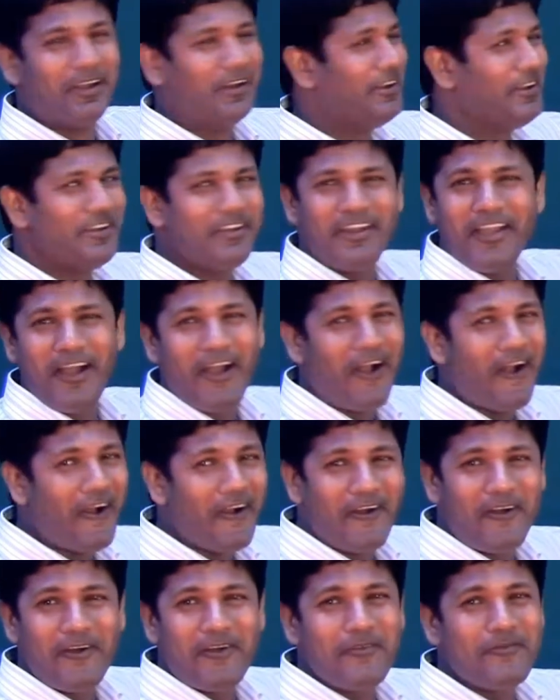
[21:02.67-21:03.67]

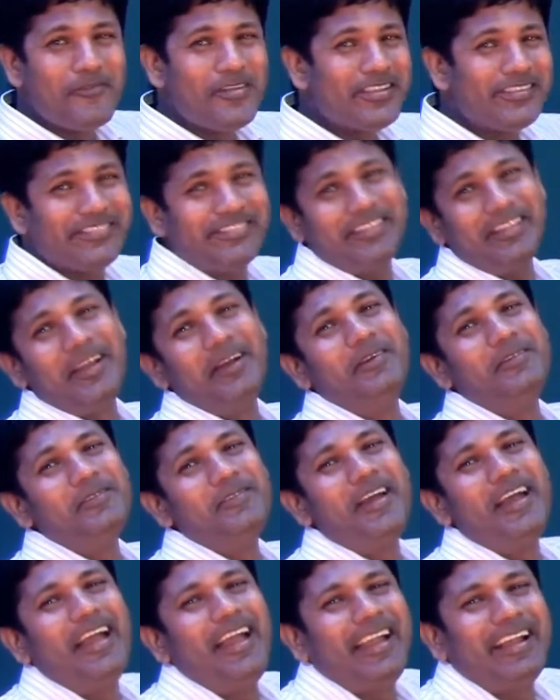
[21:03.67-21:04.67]
No,
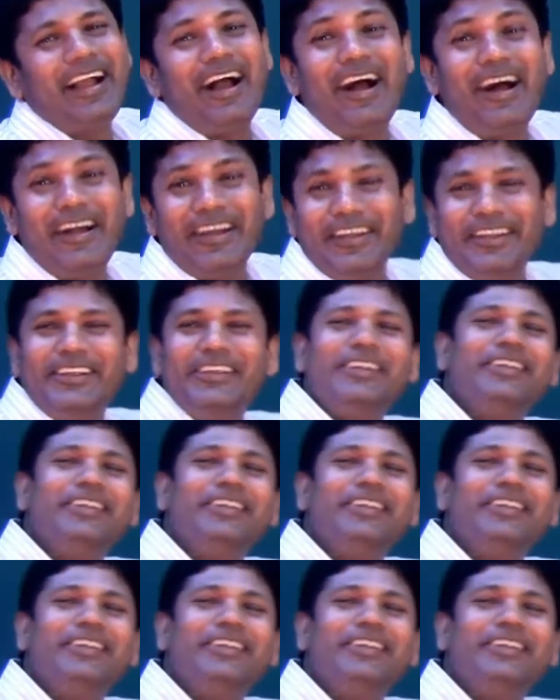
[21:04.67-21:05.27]
Mr. Mac, I